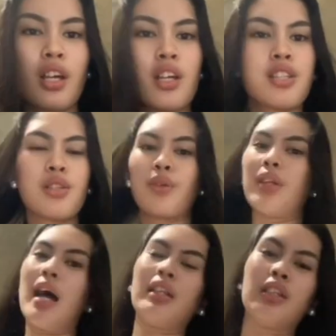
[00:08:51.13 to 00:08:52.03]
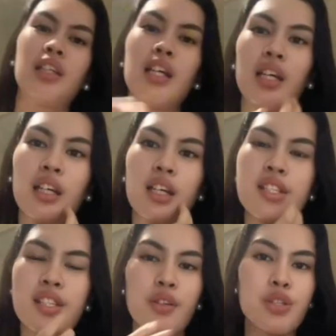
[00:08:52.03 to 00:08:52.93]
So that is
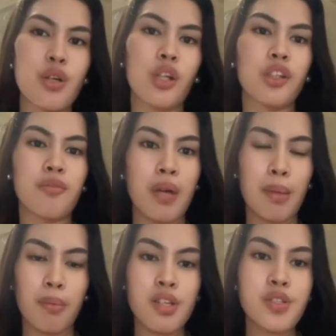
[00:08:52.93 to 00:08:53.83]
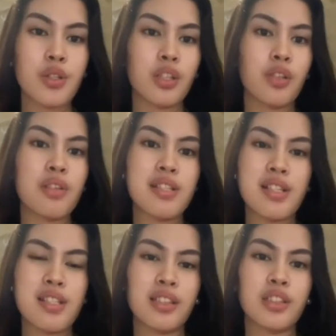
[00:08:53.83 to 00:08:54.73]
the result of my muscular
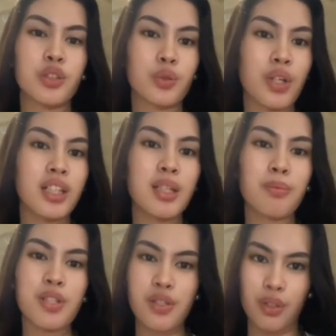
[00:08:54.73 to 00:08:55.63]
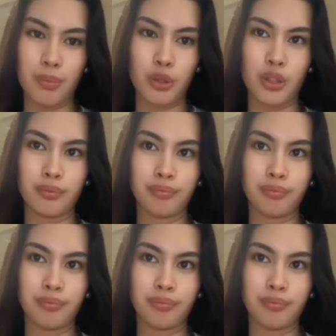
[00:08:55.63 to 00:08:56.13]
resistance training prescription.